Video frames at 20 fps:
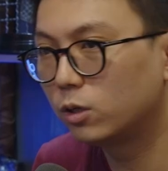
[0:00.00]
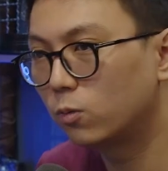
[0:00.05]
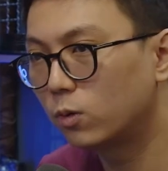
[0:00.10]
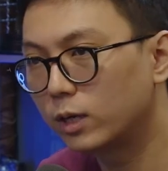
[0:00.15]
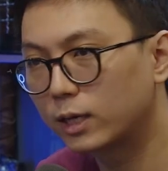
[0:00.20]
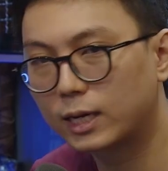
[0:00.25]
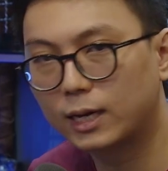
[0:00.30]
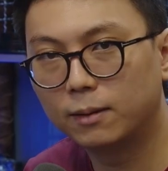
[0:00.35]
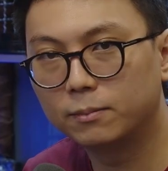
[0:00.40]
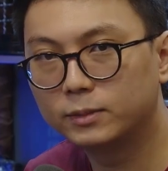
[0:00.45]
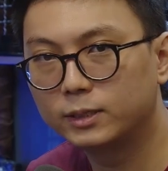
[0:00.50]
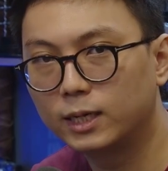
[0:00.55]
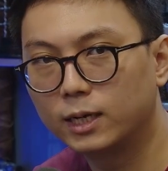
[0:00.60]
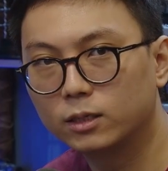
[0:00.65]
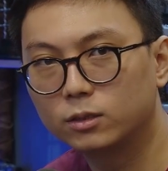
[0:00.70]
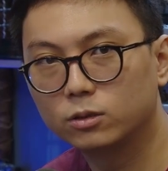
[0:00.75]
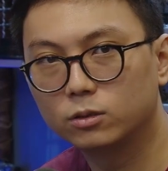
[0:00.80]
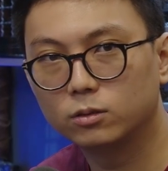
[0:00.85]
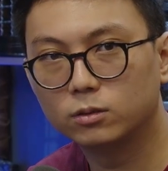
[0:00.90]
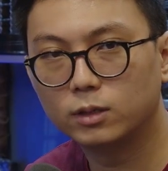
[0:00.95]
what it comes down
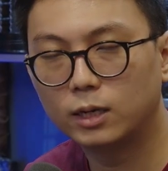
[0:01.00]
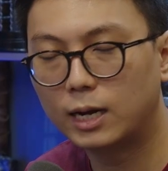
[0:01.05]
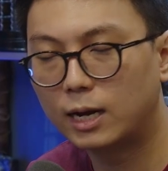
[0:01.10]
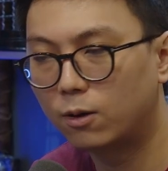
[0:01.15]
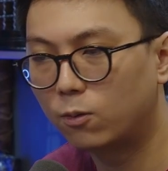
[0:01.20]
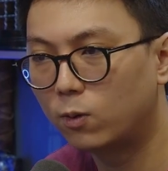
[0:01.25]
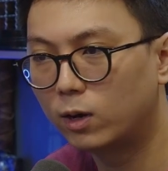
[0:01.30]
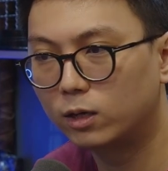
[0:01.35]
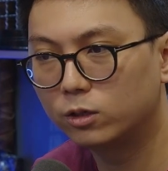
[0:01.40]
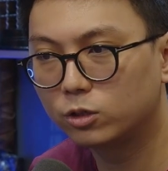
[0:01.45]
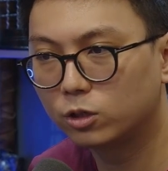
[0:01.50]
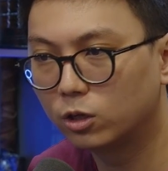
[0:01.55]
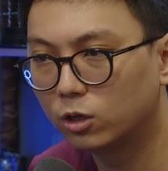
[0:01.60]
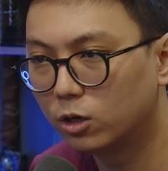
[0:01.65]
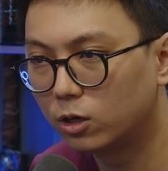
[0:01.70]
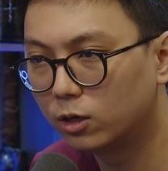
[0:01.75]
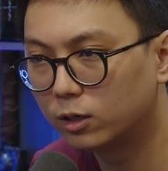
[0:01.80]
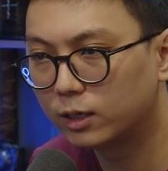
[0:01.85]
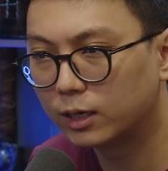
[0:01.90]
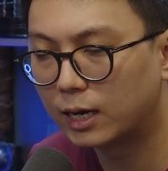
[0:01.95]
to: how well you
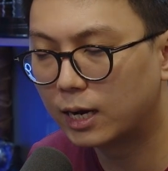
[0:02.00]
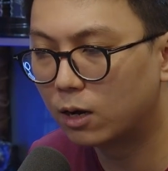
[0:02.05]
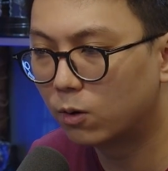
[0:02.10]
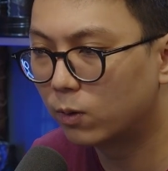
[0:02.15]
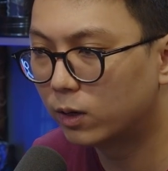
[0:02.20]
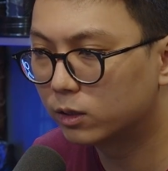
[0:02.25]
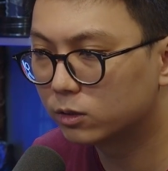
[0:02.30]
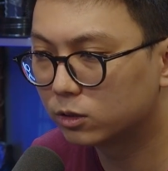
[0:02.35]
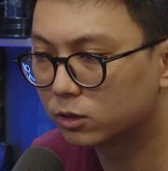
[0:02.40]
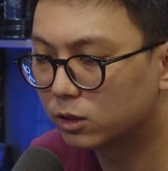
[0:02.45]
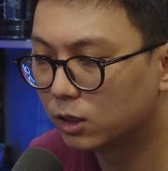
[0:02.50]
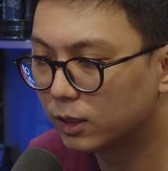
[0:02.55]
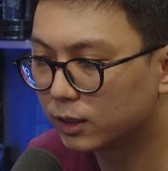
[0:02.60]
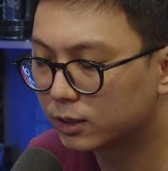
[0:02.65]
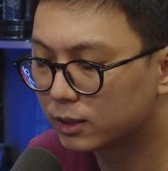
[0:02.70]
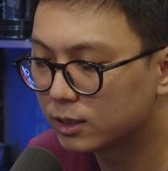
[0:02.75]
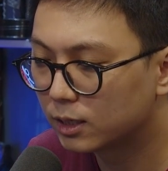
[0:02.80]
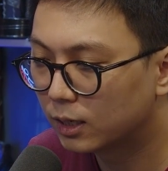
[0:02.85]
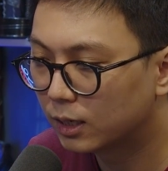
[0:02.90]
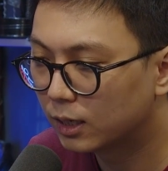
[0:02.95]
learn and how well you click.